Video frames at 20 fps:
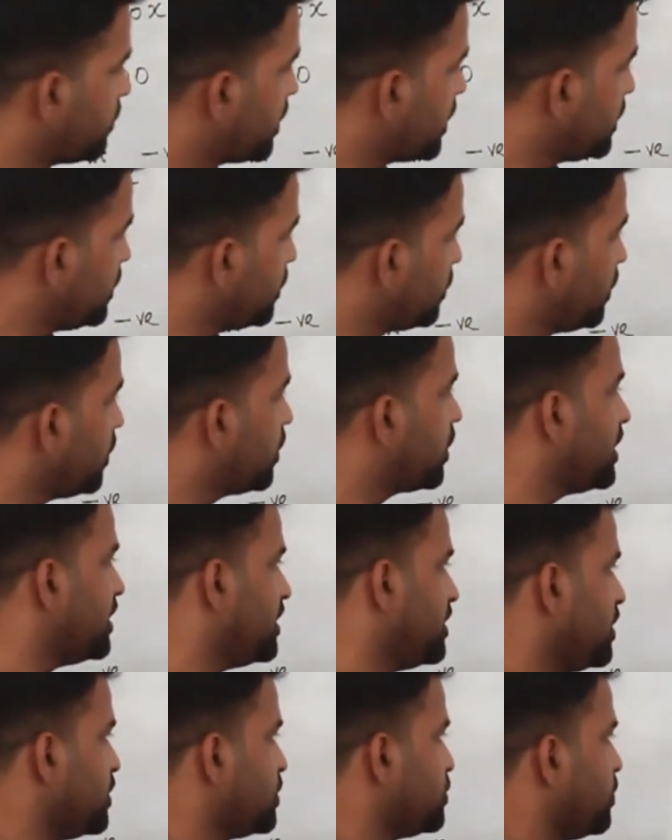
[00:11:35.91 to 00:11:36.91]
When you look
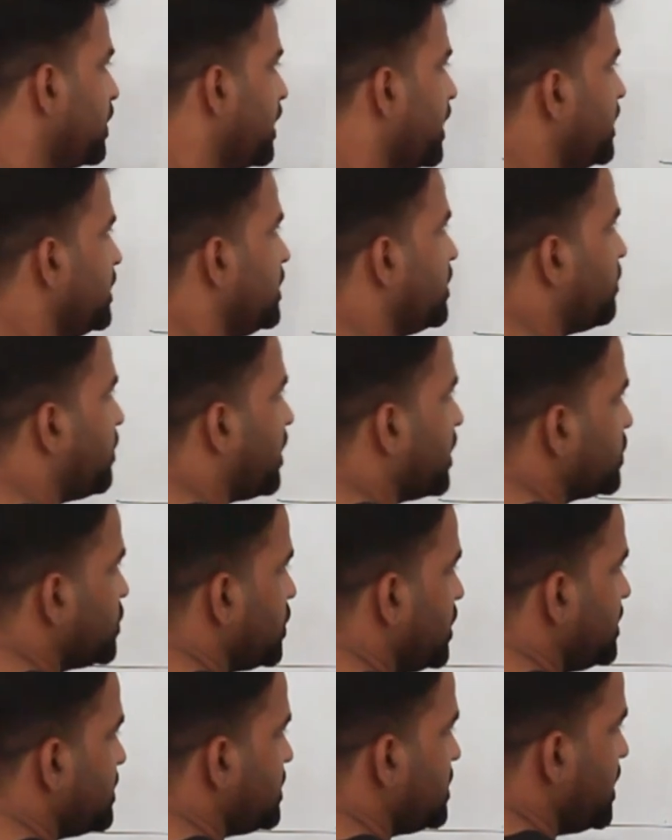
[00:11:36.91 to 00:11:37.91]
at this way, the
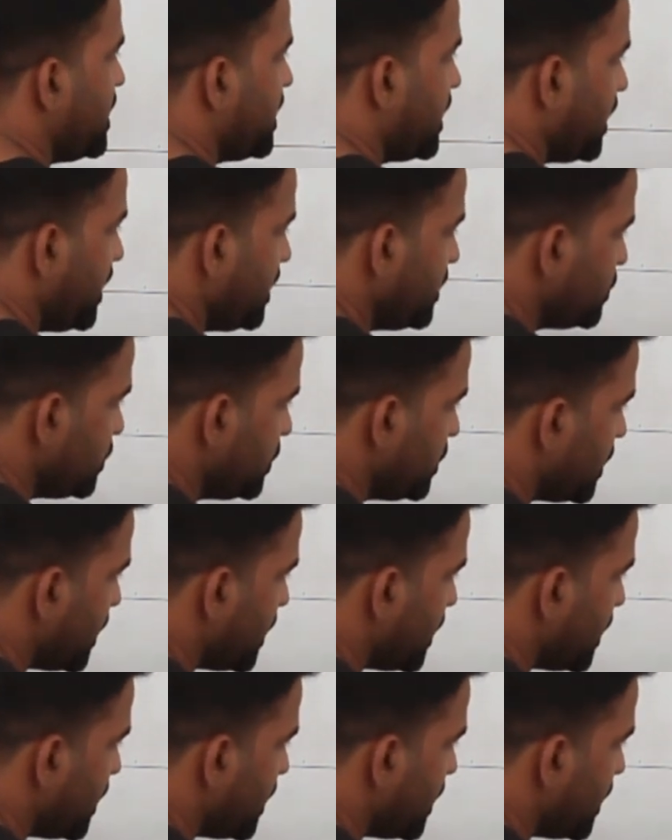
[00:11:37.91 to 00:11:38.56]
function is decreasing